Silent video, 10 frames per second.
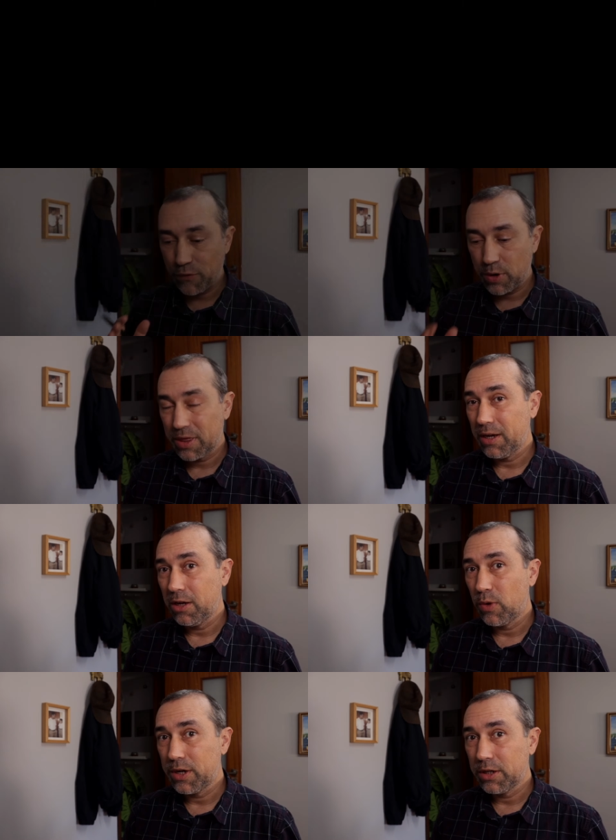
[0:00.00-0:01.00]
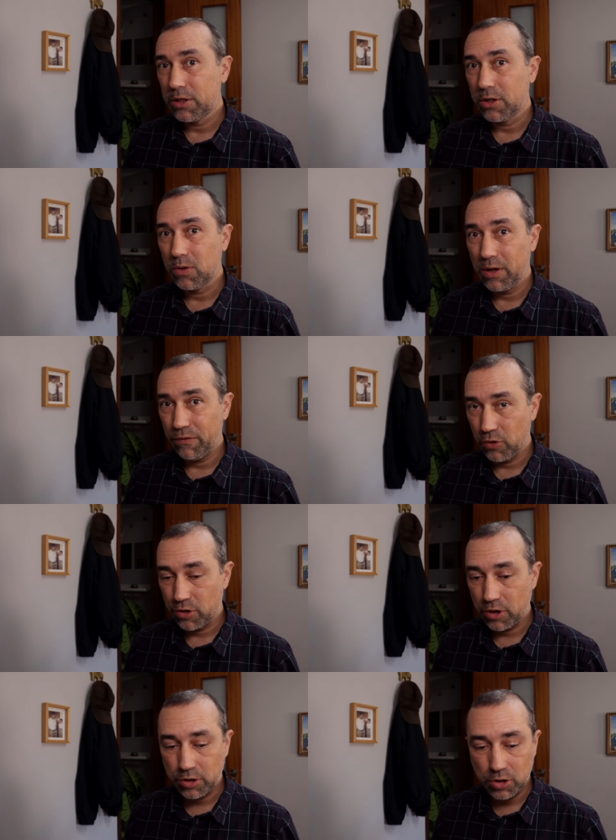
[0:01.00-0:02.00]
The first thing you want to do if
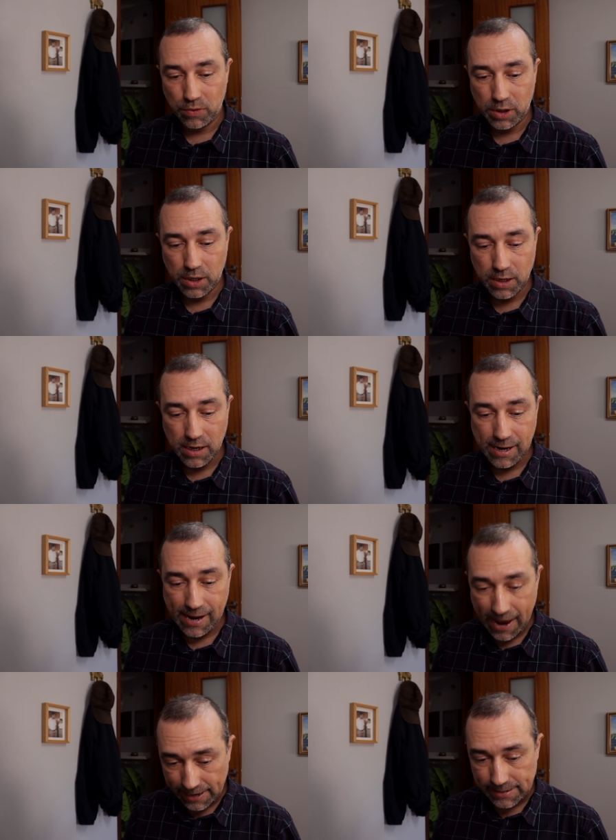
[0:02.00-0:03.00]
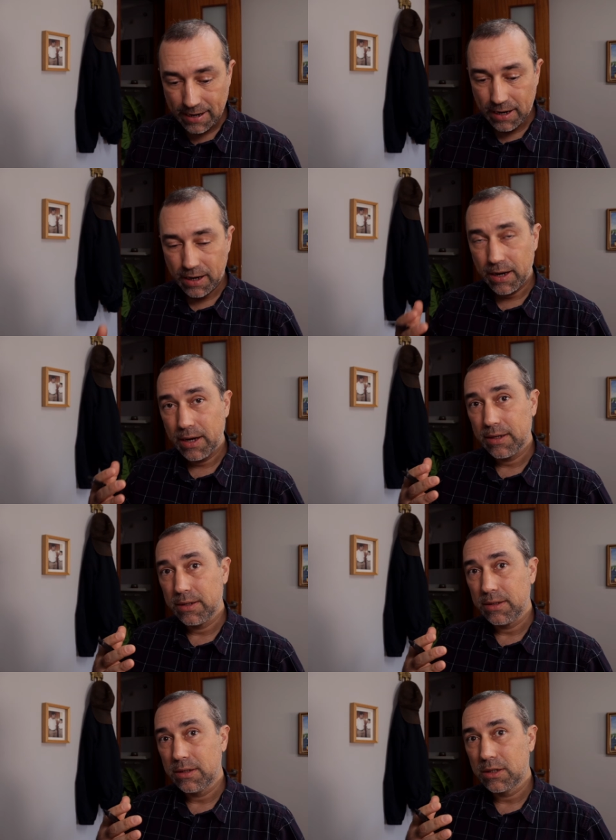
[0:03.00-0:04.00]
you're not doing it yet
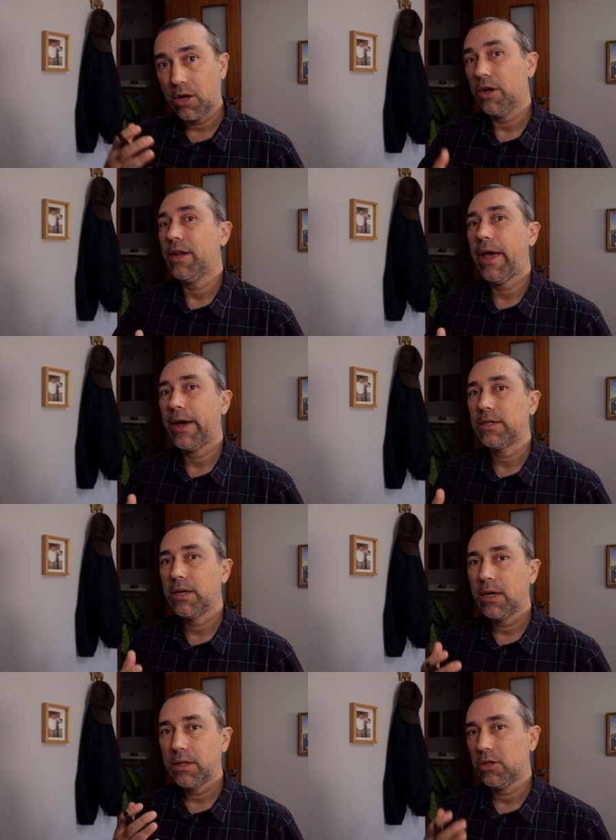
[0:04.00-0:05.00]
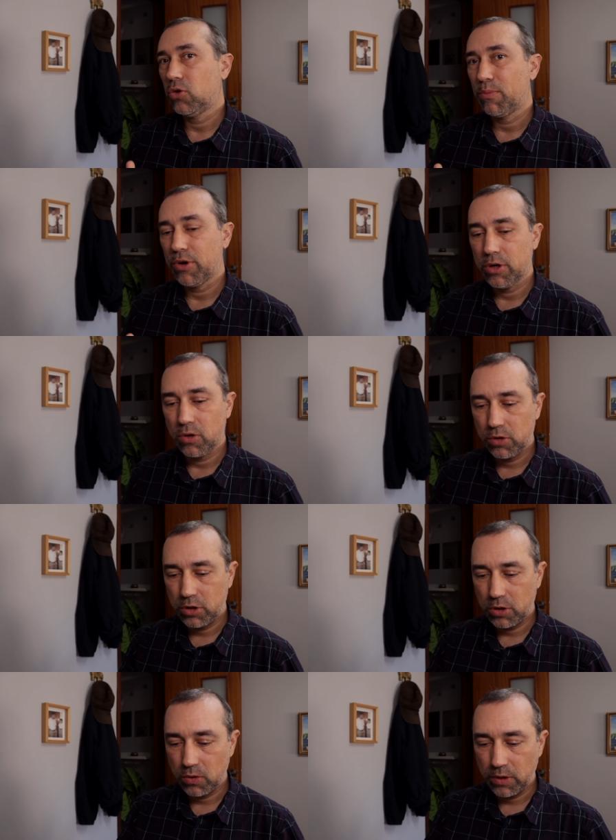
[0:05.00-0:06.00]
is connect the Supernote
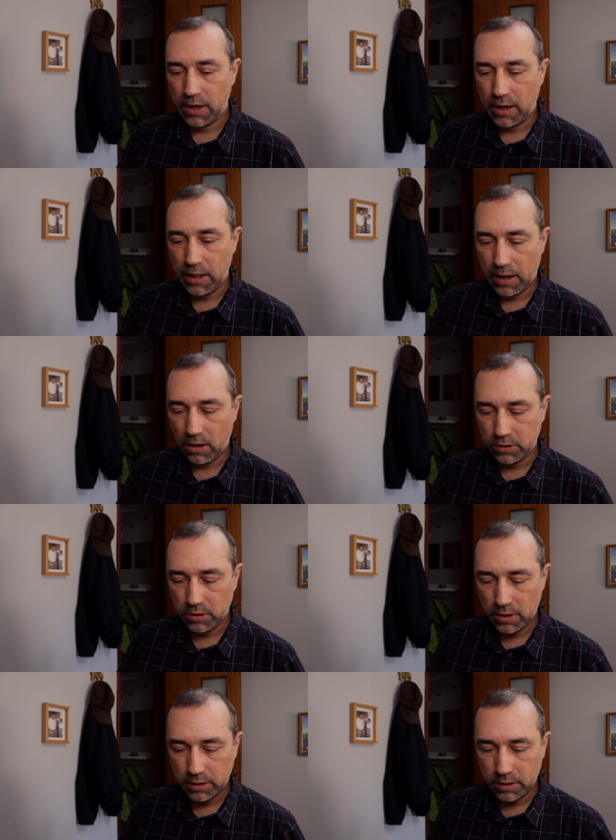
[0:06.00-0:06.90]
to the cloud. So